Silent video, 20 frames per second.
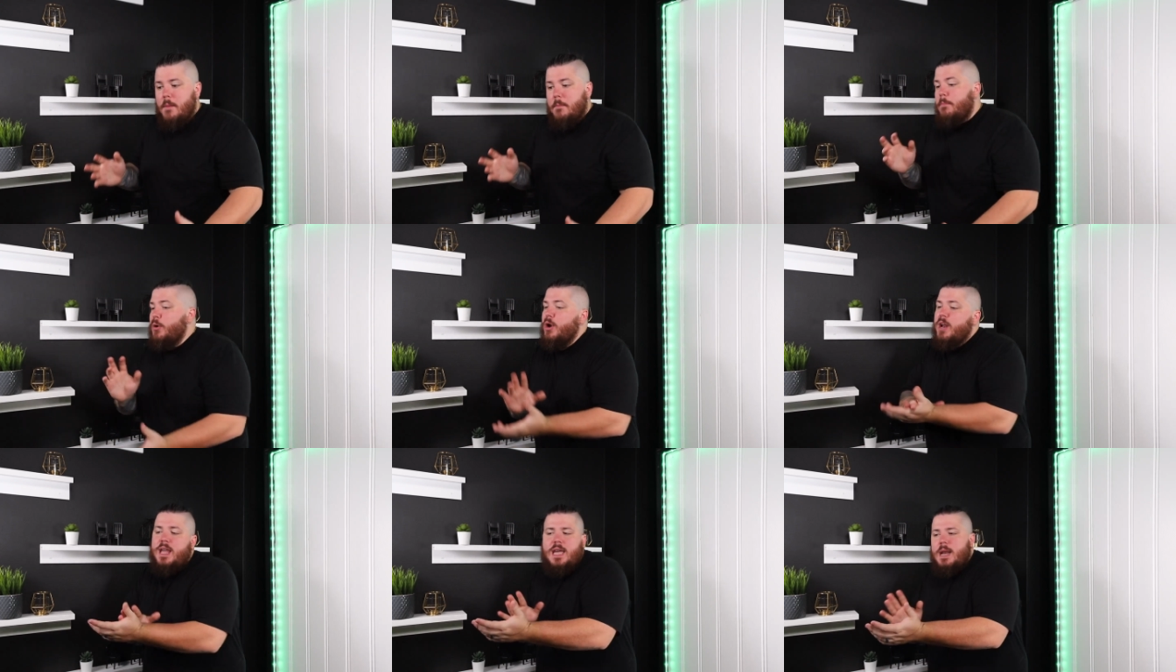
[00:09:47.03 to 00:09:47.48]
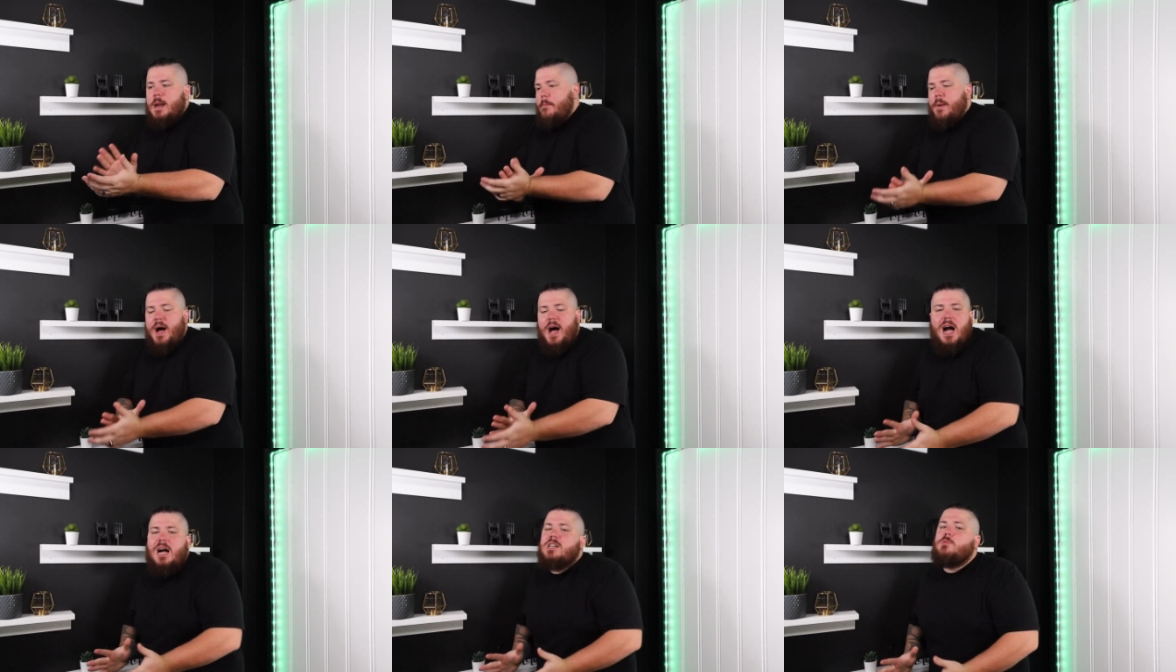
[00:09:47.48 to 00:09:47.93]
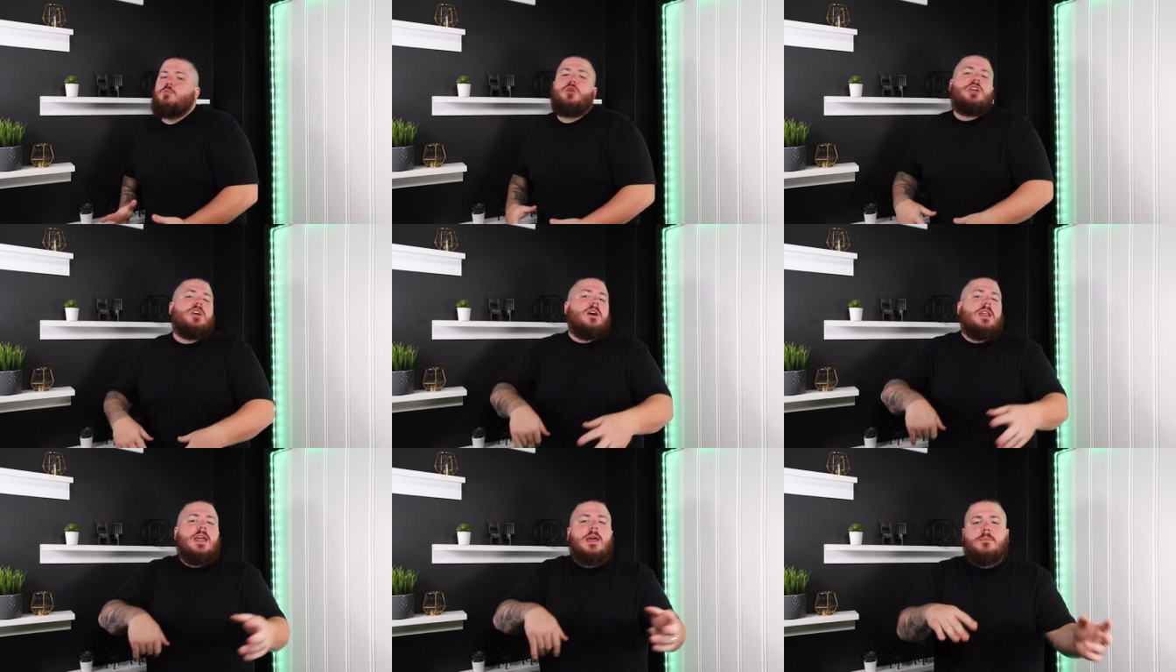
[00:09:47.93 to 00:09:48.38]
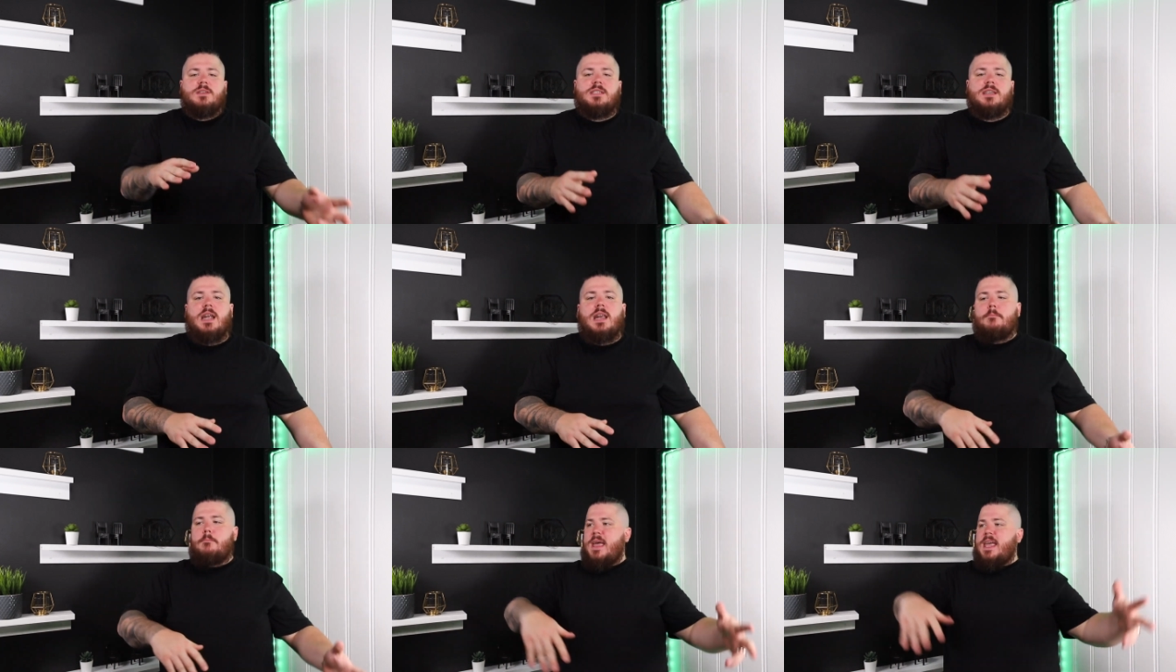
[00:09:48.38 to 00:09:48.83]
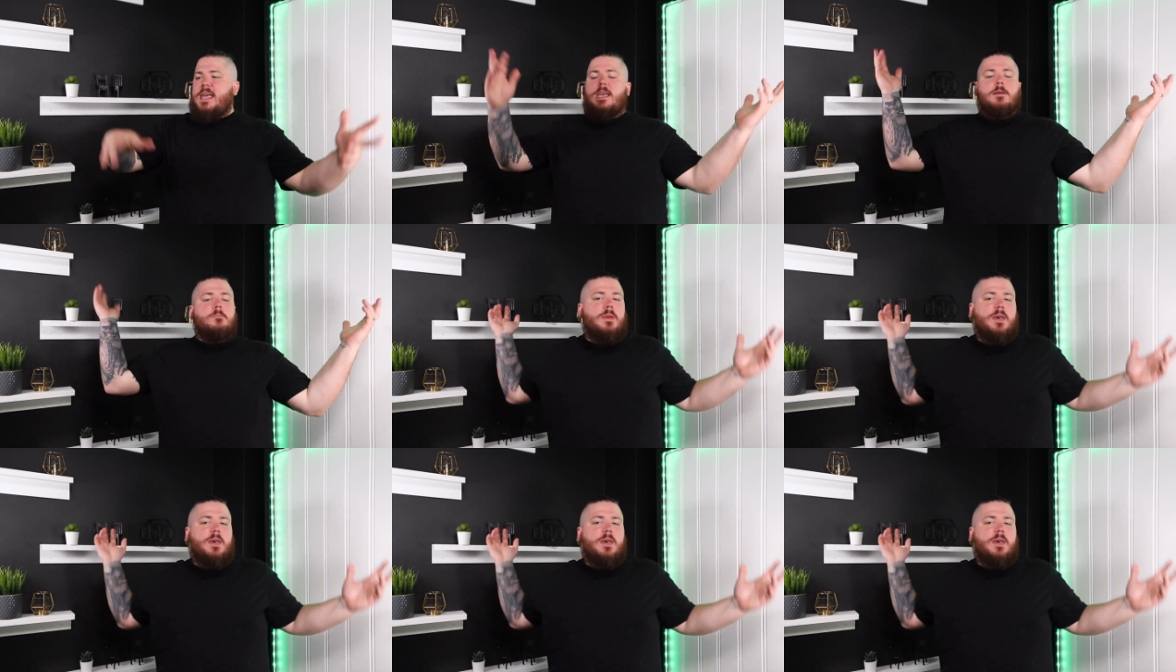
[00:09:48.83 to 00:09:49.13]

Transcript: putting in a box, putting on Amazon, and making